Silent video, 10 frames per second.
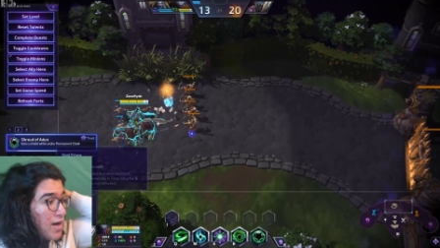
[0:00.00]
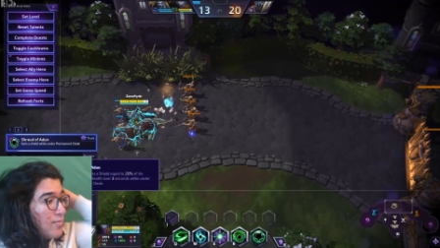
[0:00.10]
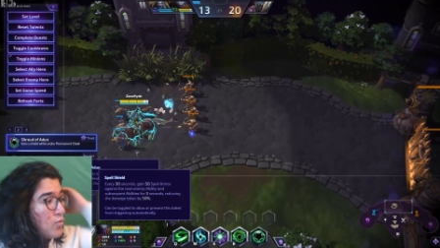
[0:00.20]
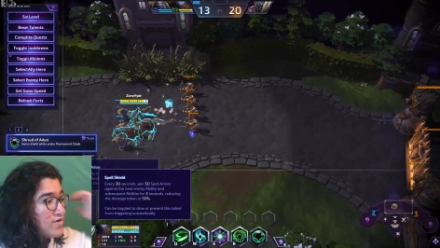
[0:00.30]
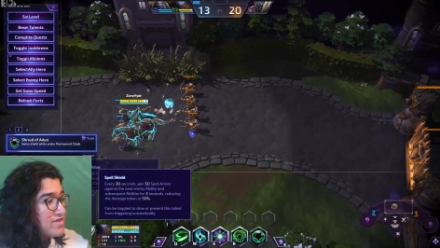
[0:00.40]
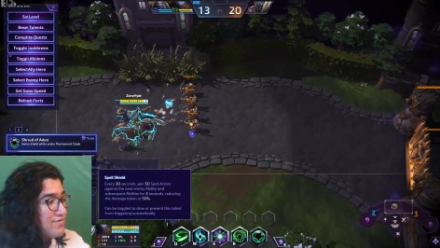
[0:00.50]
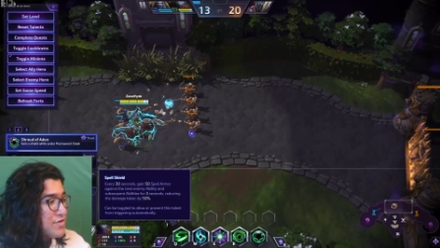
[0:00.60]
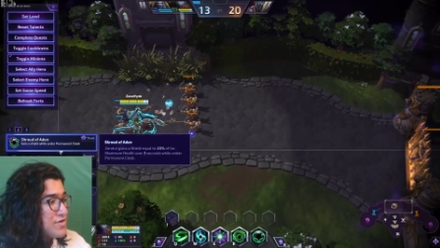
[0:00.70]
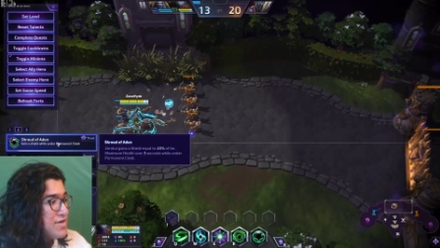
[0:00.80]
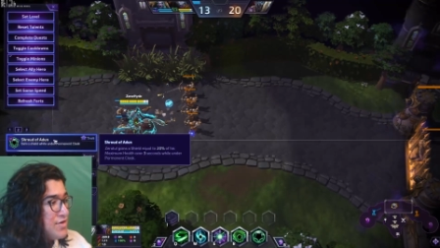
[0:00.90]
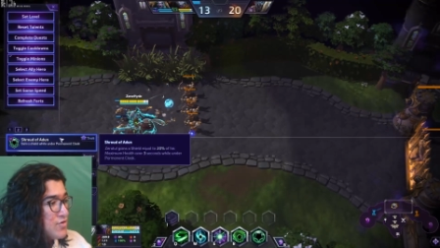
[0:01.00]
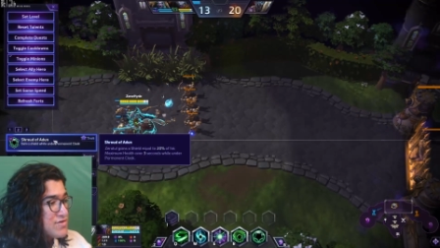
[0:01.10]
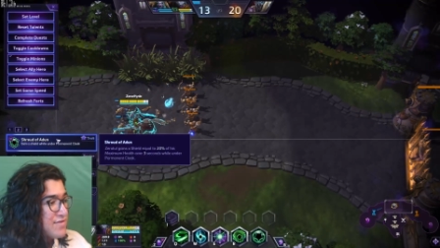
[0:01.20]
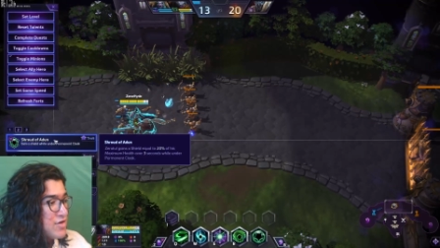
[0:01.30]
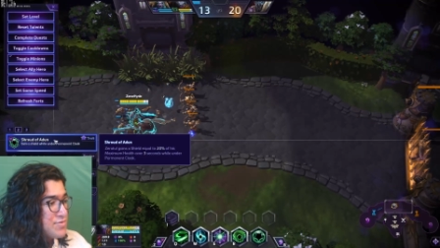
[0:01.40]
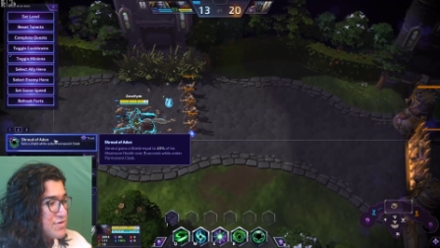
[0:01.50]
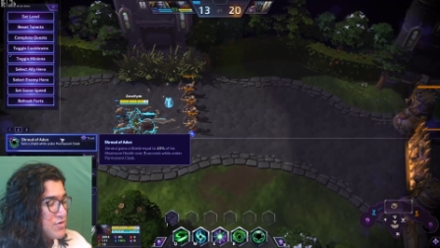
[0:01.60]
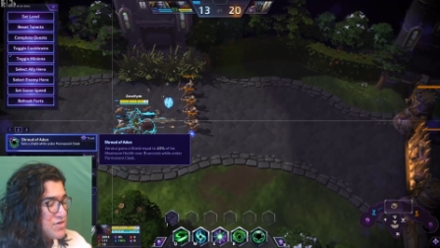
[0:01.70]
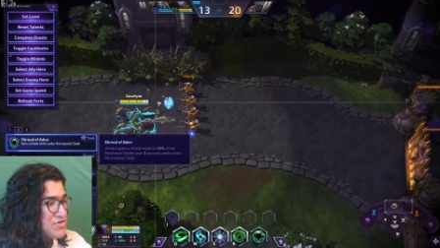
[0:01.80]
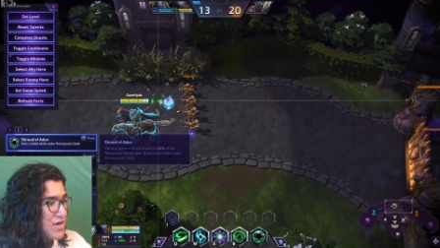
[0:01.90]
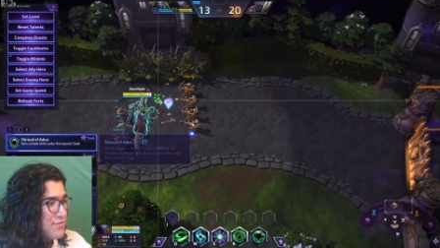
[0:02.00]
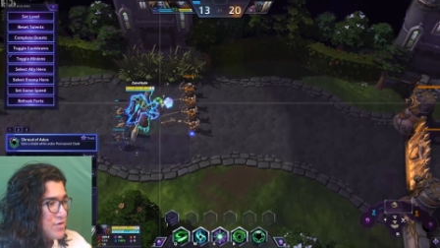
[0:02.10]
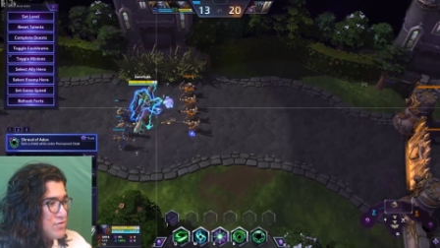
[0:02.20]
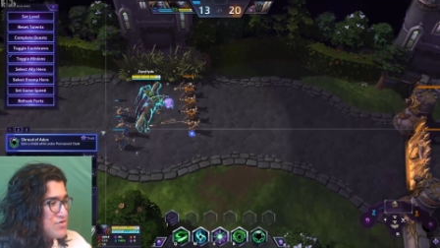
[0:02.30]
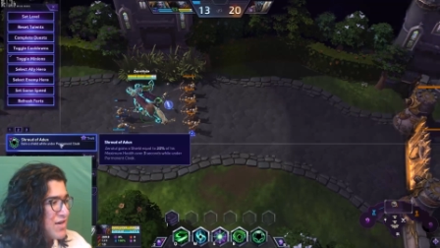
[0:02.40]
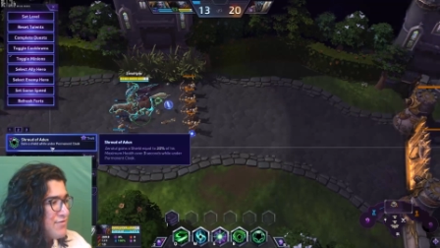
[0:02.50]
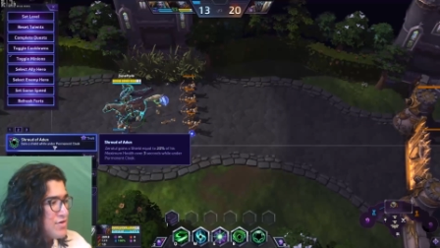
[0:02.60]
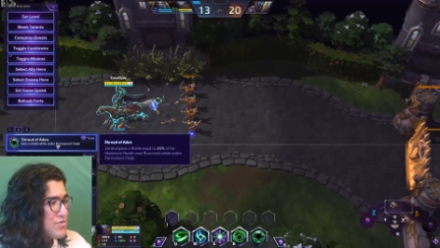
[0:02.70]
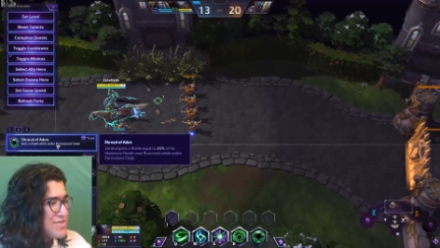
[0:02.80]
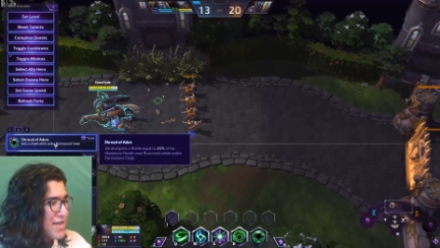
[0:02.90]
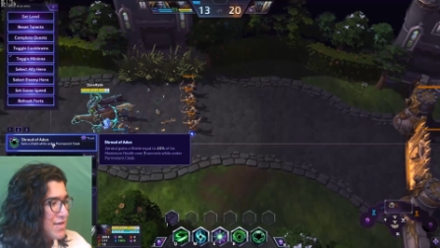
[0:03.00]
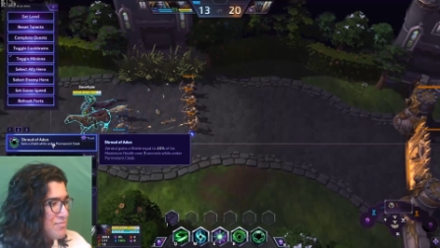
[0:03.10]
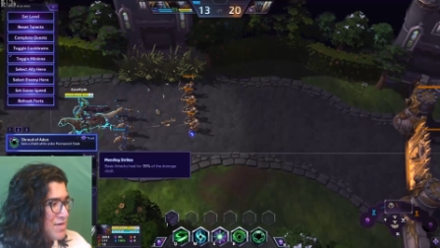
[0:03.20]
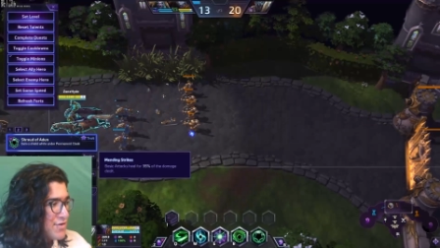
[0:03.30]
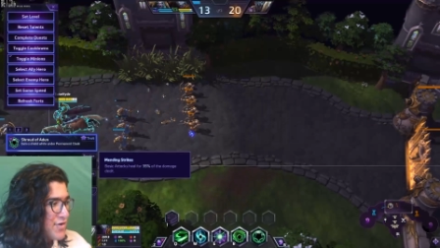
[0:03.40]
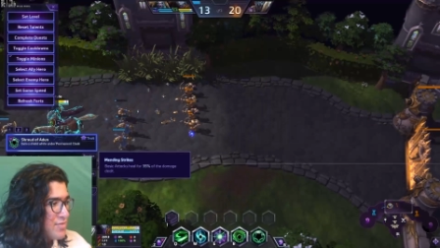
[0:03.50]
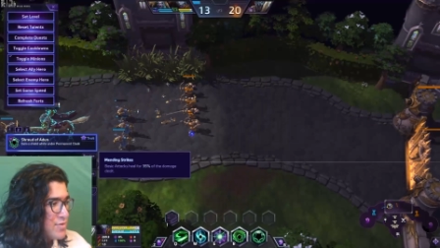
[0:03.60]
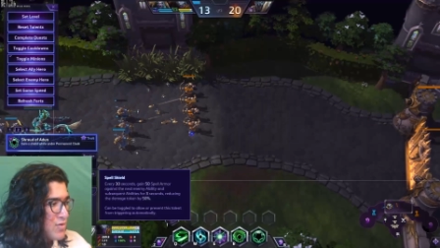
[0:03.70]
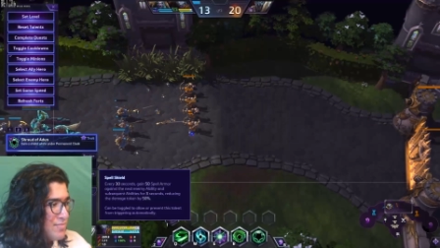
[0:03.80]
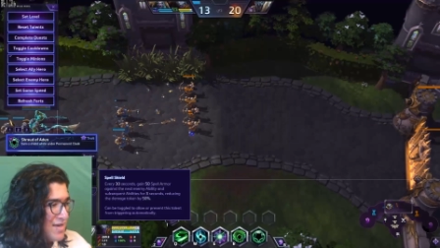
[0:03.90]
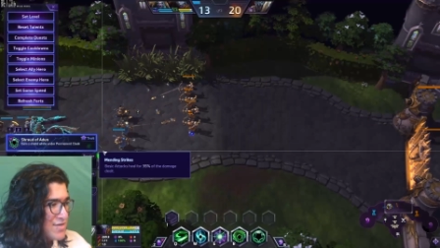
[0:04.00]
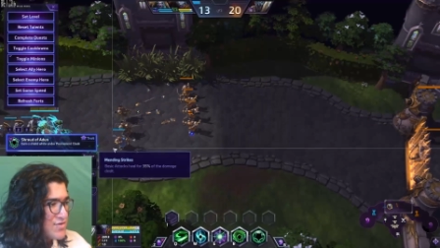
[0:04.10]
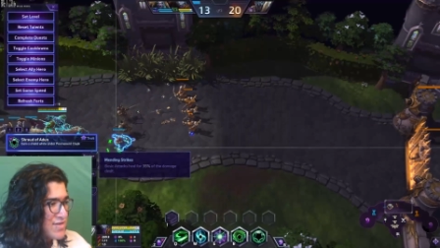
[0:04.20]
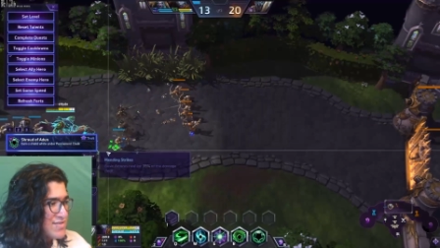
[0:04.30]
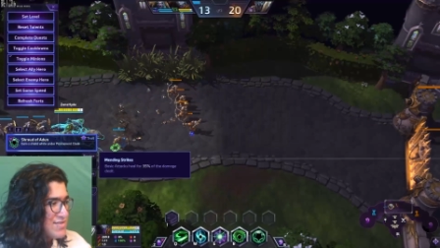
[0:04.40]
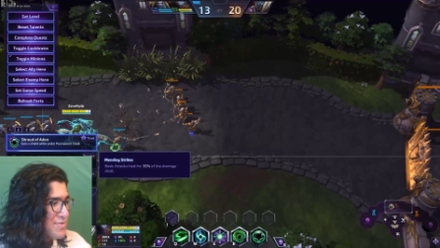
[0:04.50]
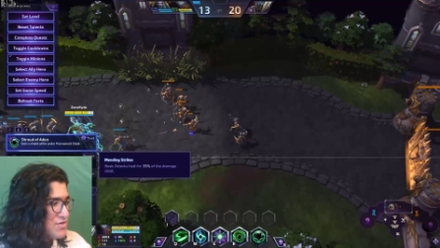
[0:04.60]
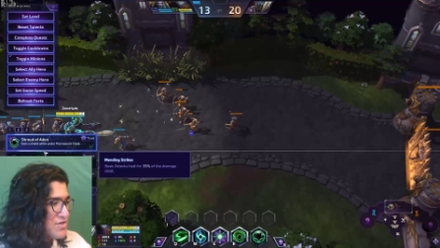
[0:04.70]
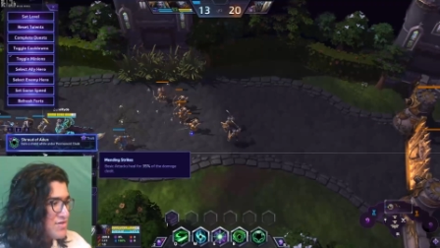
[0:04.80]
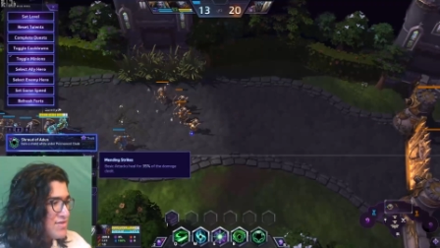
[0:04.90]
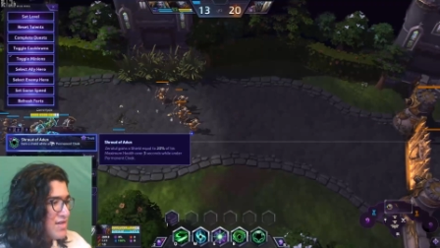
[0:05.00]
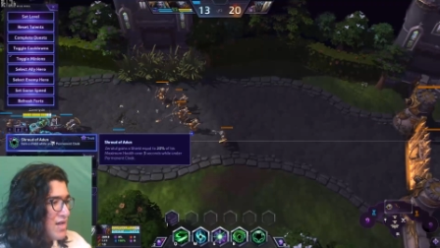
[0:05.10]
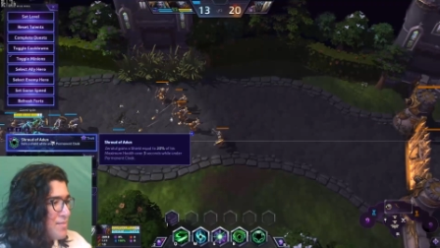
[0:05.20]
With level 13, you also have the option of going Shroud of Adun. Shroud of Adun is kind of the middle ground between Mending Strikes and Spell Shields.